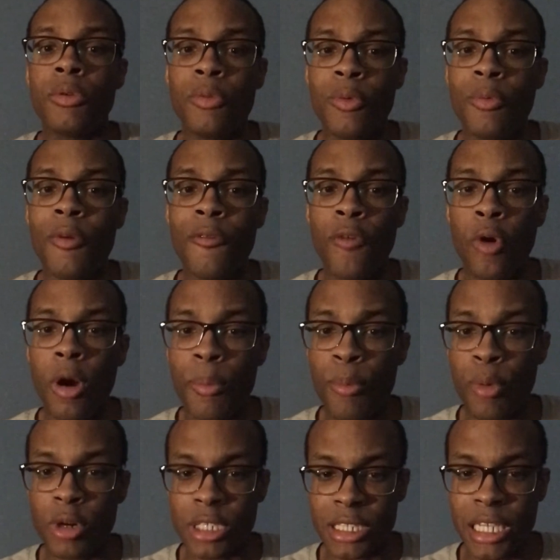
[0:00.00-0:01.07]
Before
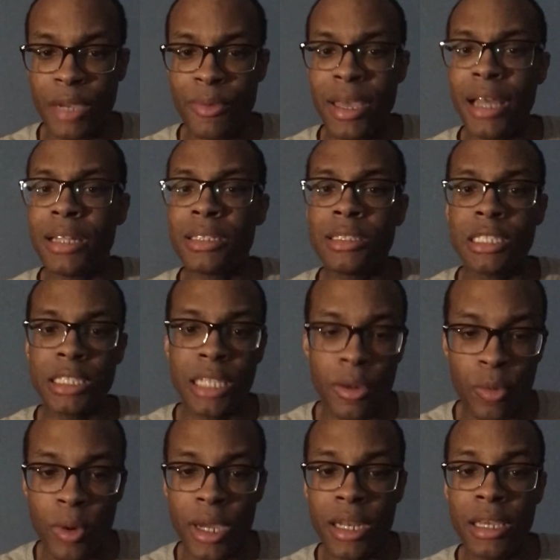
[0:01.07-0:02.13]
Portland came, we had
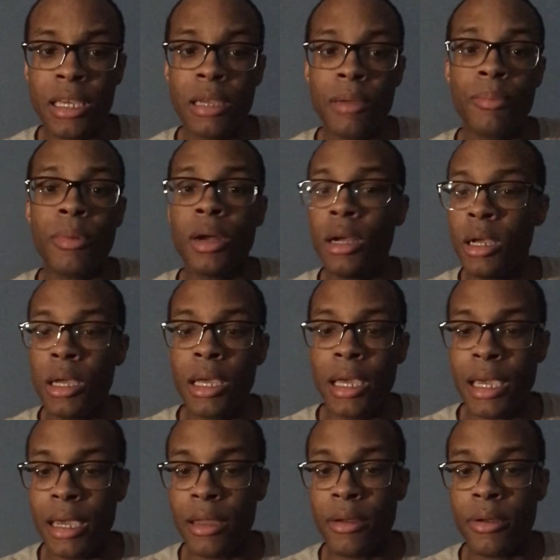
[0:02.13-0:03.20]
Dinwiddie
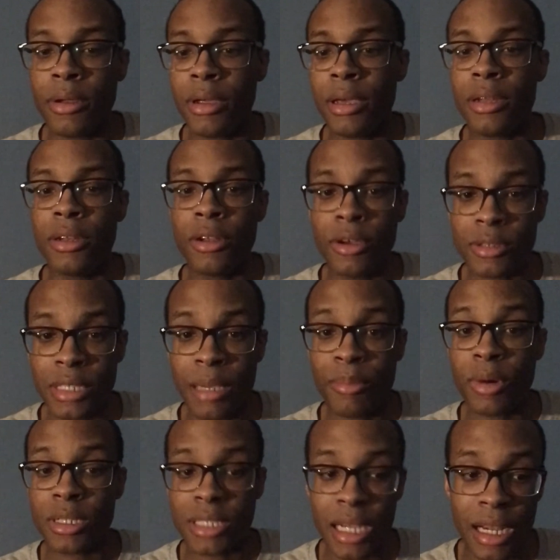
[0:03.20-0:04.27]
and you know what I'm saying,
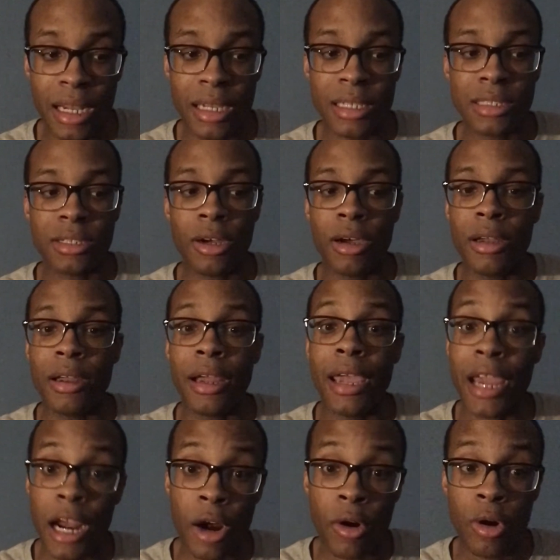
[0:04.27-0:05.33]
Bertans and
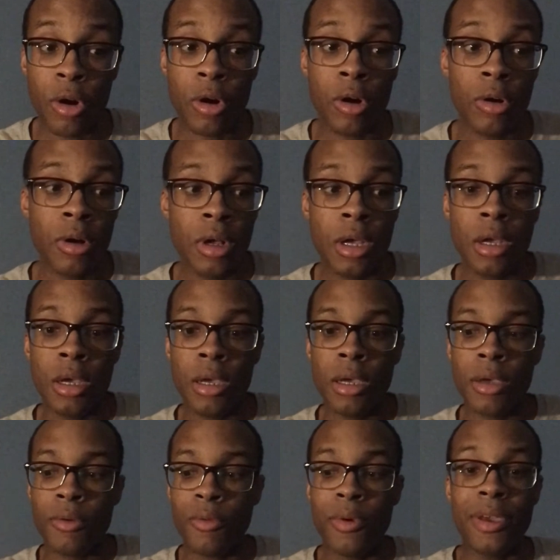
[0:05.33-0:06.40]
Harrell.
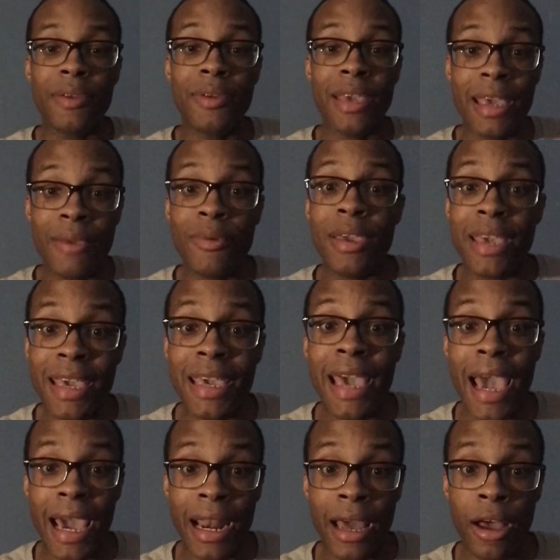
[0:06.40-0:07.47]
He
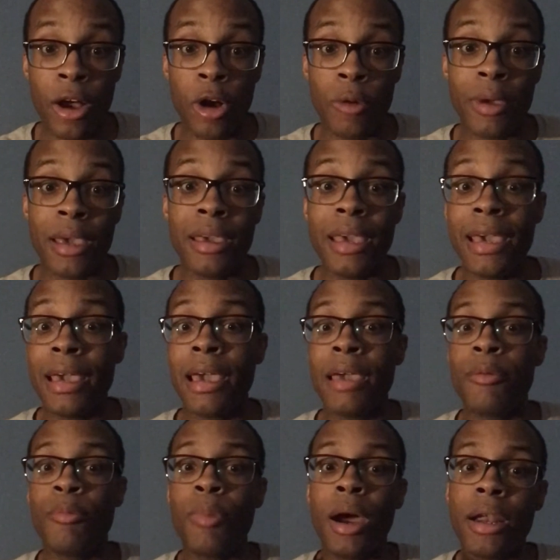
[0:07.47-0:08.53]
had help, and we
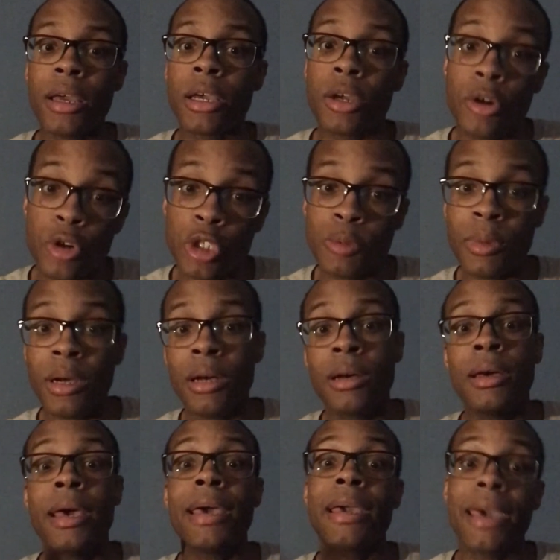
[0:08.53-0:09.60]
brought in Kuzma
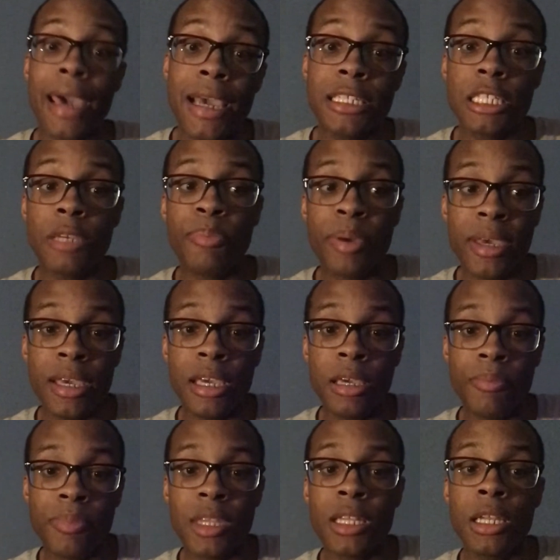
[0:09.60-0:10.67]
and
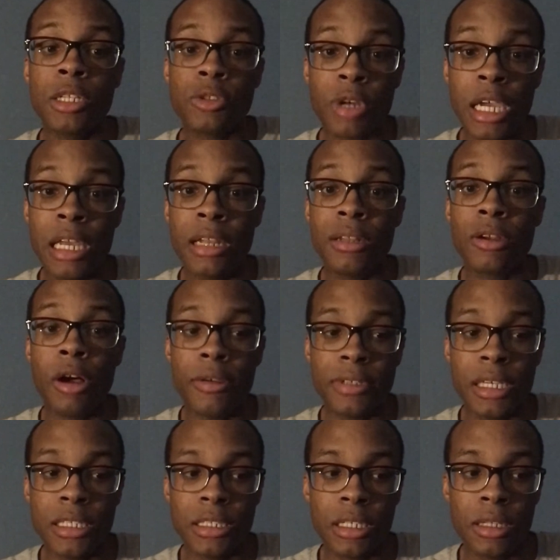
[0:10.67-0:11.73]
KCP in the trade in all
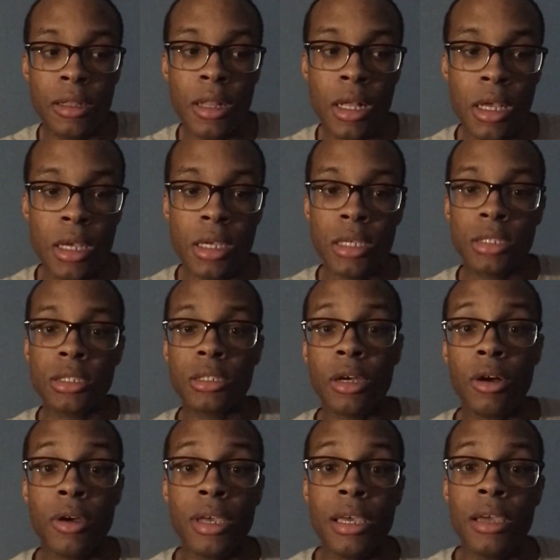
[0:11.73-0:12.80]
season.
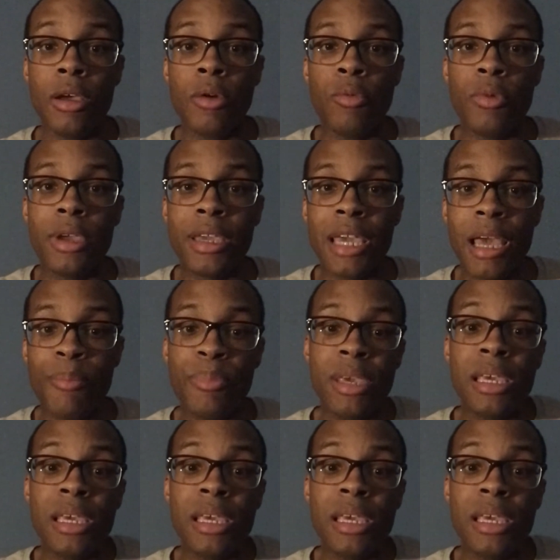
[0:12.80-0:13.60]
So we can't